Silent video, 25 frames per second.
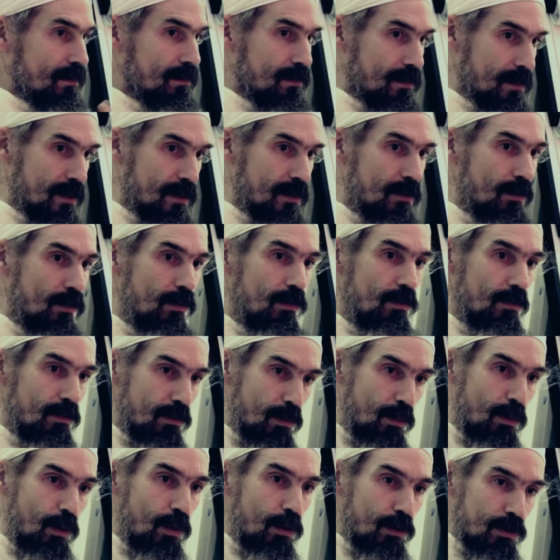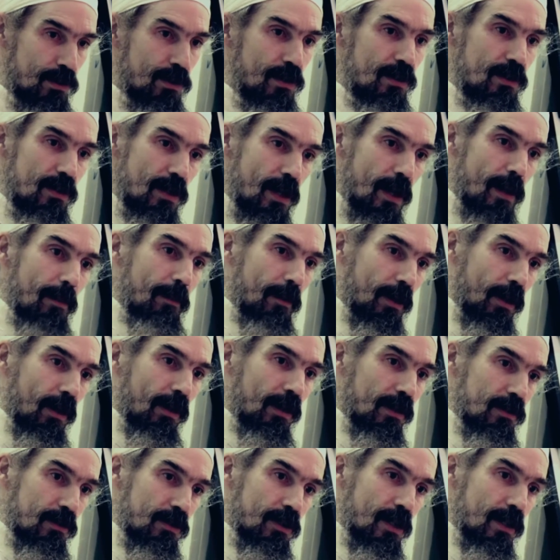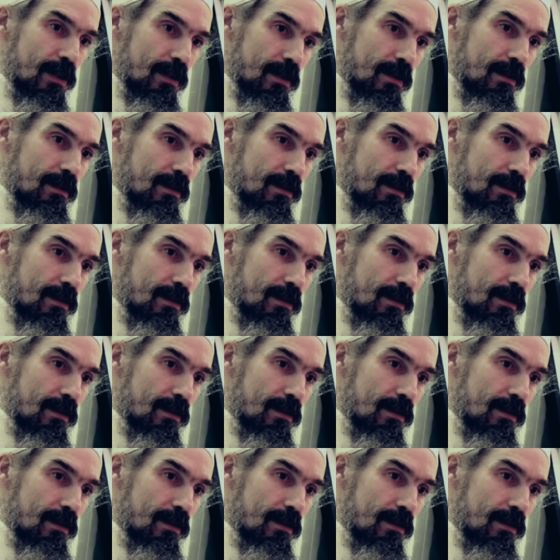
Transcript: it's all water terminology.